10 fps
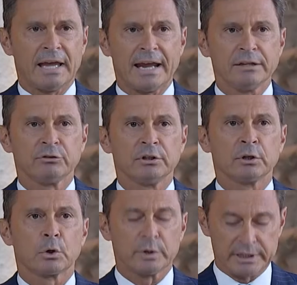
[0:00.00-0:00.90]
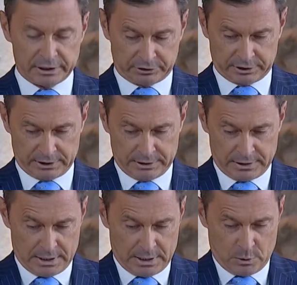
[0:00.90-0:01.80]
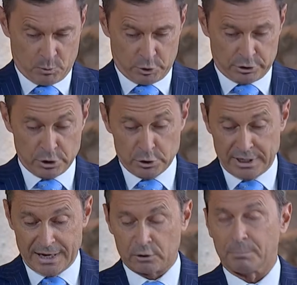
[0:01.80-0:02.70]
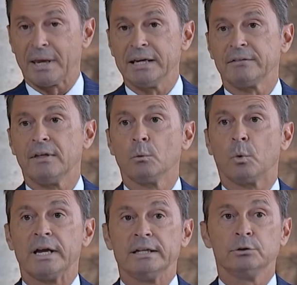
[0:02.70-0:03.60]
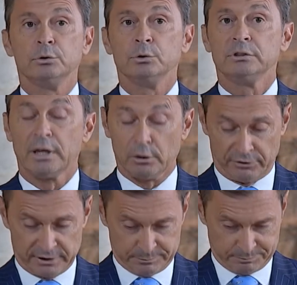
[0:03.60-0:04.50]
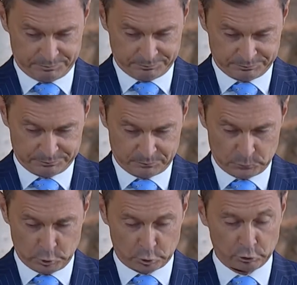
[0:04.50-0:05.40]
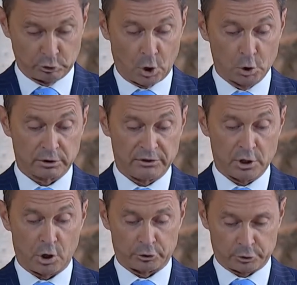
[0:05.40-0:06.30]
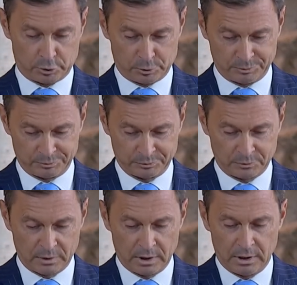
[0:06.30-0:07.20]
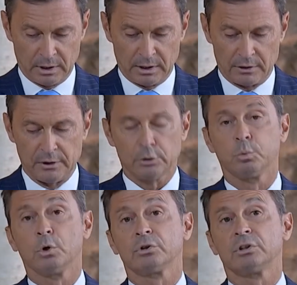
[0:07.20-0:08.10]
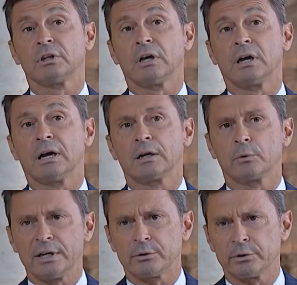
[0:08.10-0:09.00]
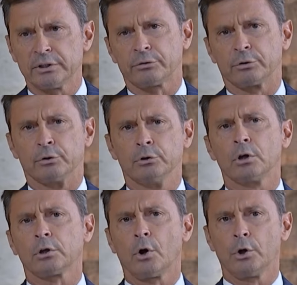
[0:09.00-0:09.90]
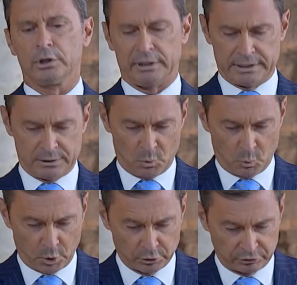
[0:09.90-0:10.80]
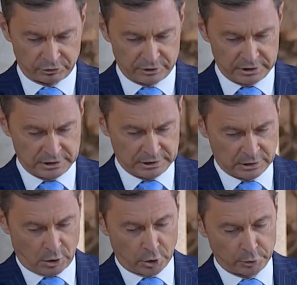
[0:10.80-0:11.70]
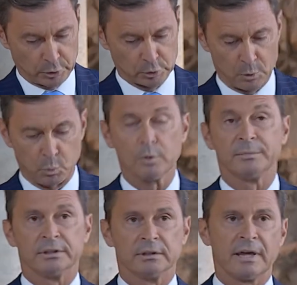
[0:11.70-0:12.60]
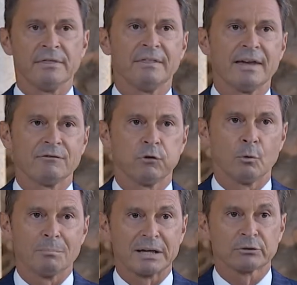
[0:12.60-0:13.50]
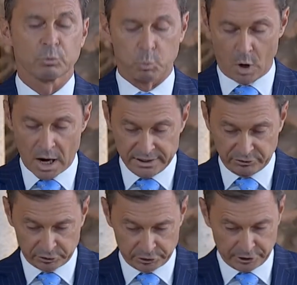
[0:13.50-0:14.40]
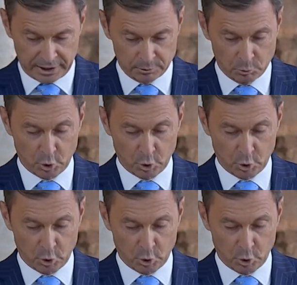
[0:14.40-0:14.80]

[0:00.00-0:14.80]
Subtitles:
ancient Greeks would no doubt make their way to Delphi to consult the oracle. This was a great tradition. Not only was the oracle a woman and therefore much wiser and more